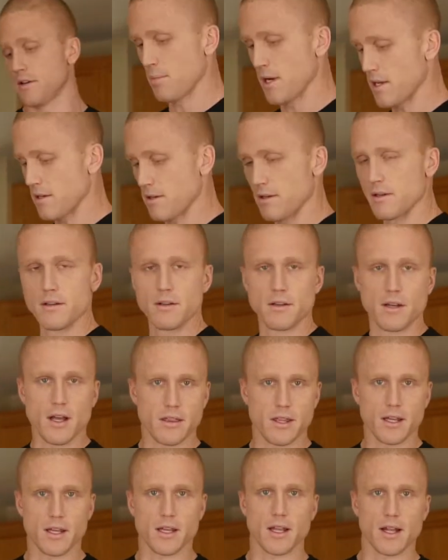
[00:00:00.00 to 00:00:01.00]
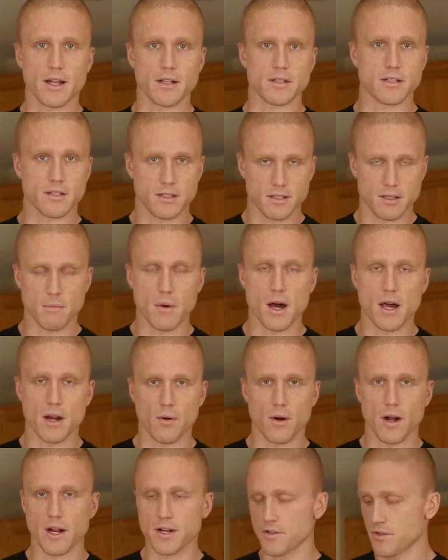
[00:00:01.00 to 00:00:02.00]
But nothing against the
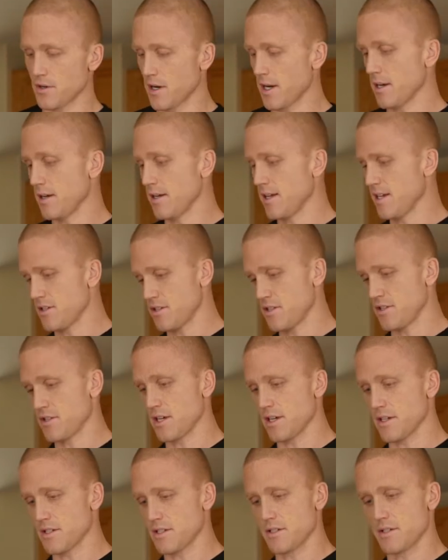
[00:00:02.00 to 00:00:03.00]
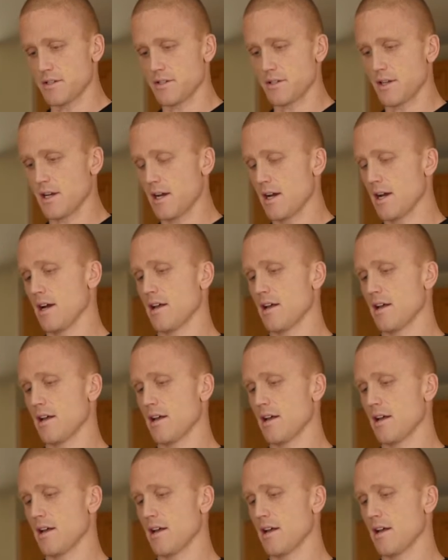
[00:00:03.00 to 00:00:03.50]
monohydrate, it's just